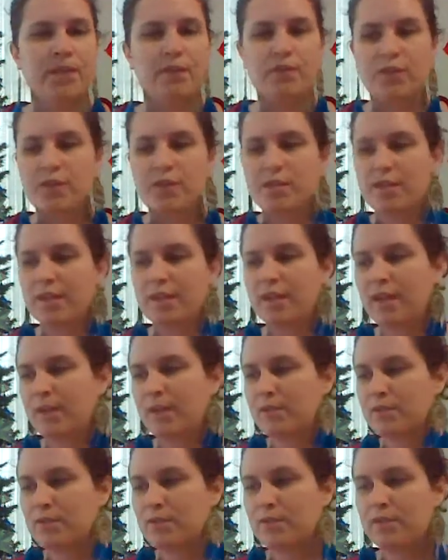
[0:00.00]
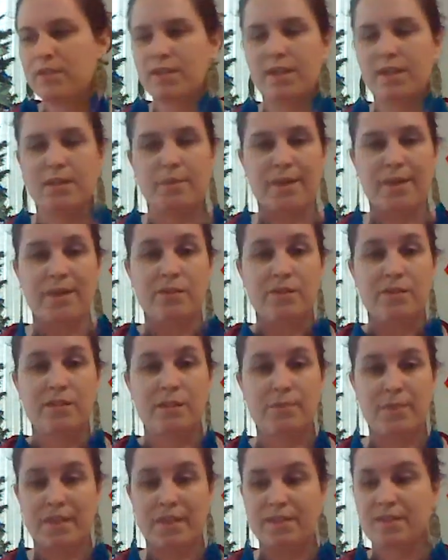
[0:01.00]
first thing that I was going to talk about was the
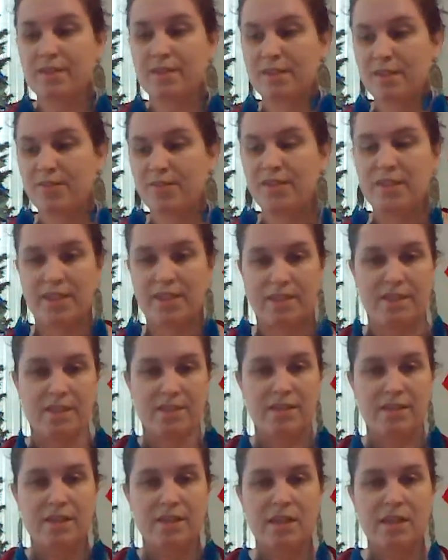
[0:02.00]
basics of a sentence.